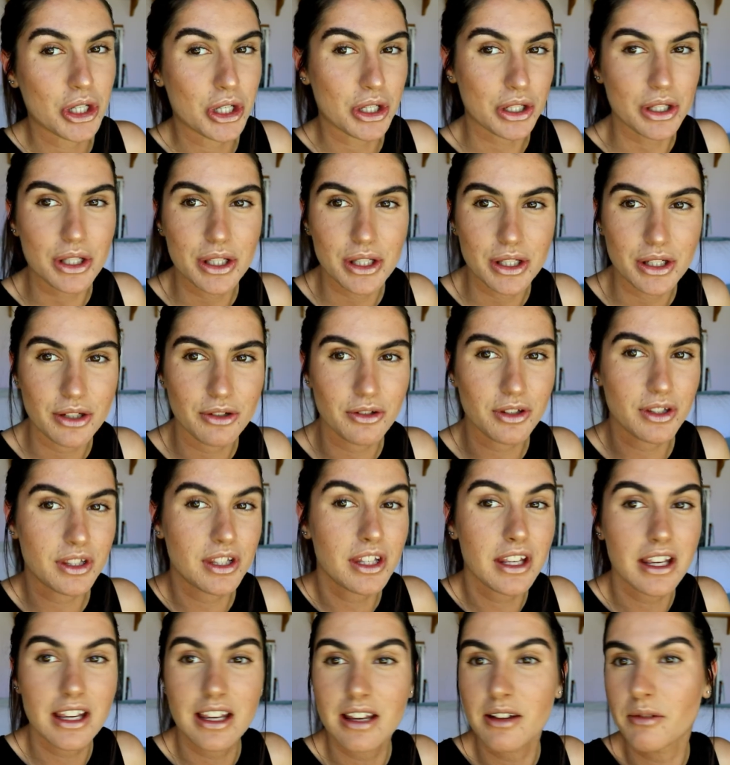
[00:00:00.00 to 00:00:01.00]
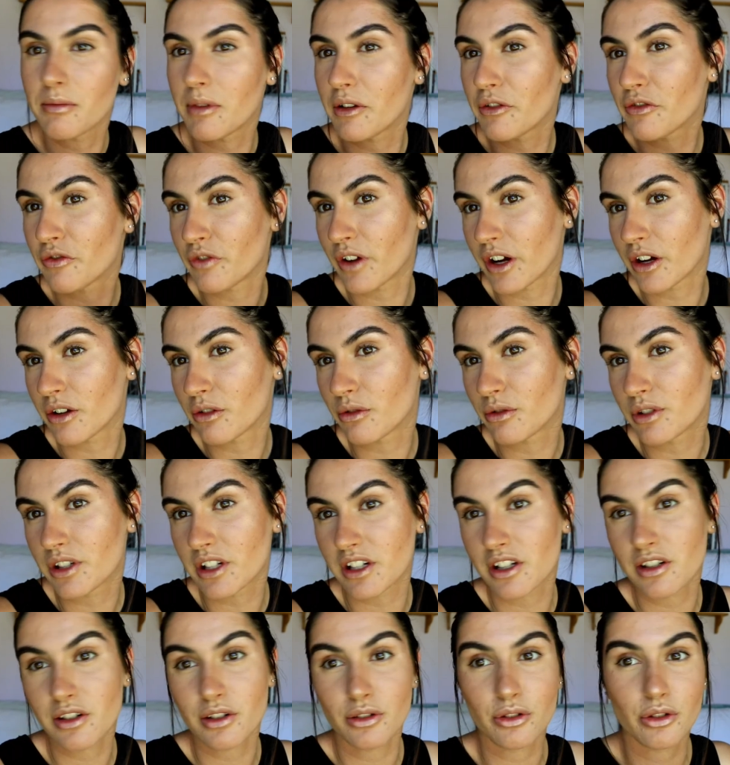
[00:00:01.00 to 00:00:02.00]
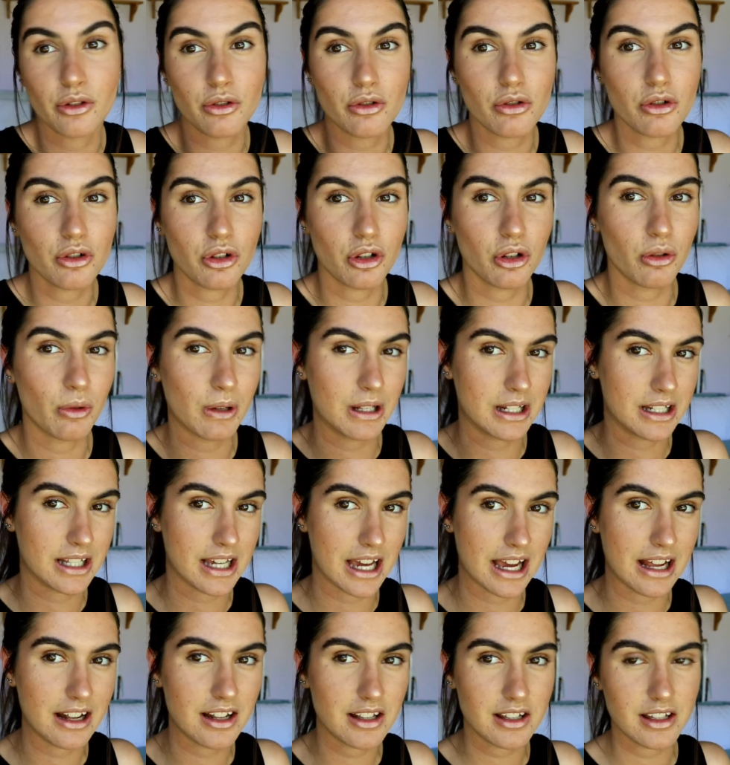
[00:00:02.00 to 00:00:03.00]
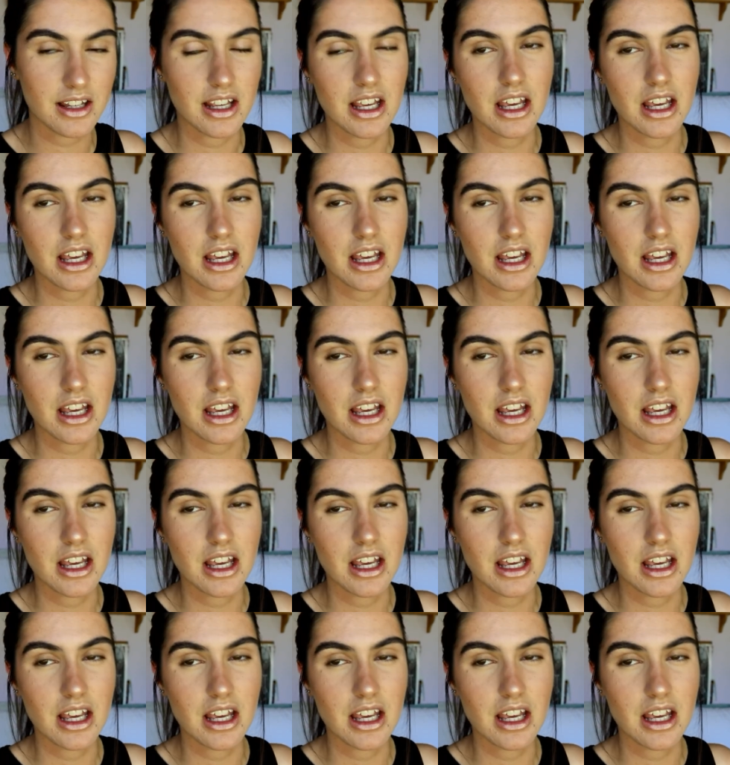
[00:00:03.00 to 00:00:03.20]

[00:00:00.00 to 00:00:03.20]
can still see my freckles. It doesn't look too intense.